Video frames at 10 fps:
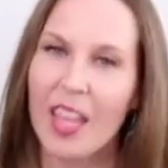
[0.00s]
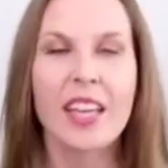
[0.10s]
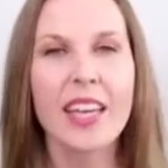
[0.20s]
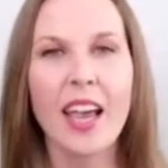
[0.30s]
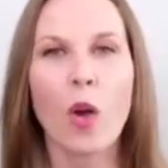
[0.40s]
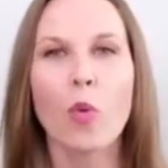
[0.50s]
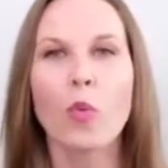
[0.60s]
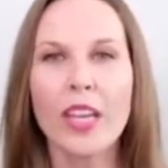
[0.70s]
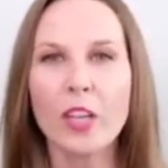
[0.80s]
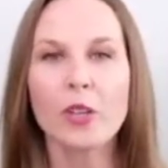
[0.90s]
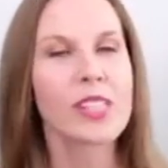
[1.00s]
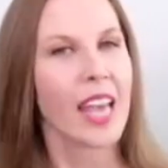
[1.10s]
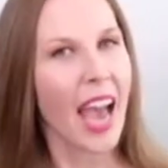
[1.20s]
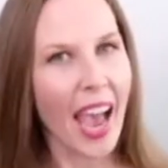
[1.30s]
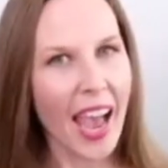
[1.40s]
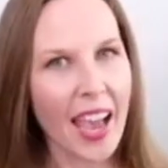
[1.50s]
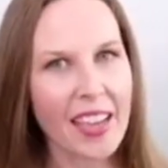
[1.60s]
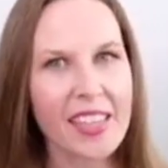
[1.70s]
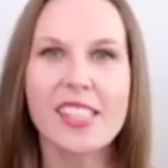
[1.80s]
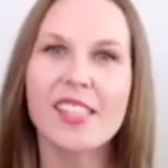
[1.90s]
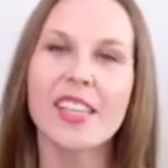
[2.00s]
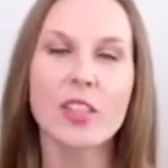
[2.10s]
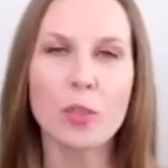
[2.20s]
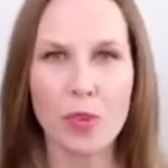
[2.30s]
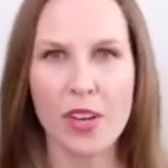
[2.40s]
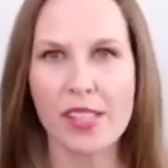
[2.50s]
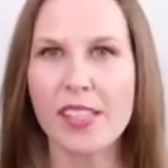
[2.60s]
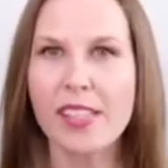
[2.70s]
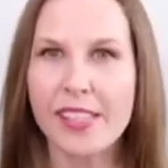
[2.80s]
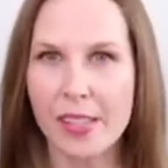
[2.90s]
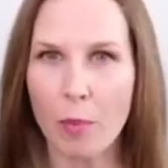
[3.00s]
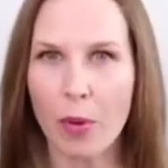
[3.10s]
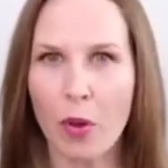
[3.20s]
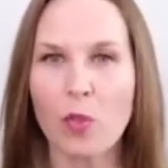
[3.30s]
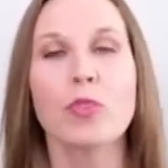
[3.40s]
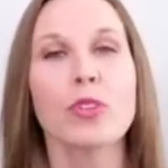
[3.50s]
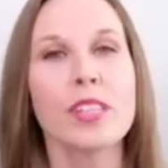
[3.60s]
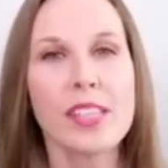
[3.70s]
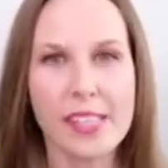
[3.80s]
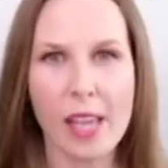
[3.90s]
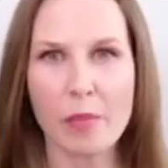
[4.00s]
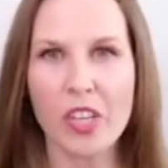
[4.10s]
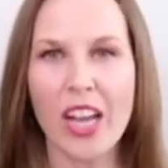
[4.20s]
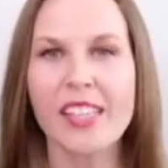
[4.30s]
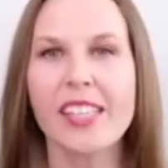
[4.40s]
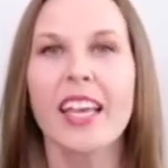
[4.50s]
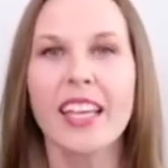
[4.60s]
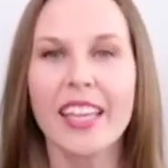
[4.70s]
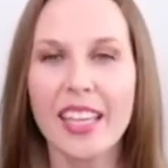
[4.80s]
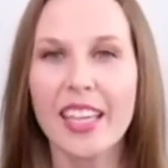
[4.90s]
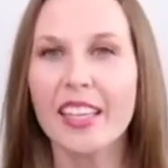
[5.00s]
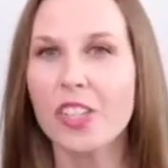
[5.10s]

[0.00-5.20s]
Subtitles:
Now, we use has in the present simple for the subjects he,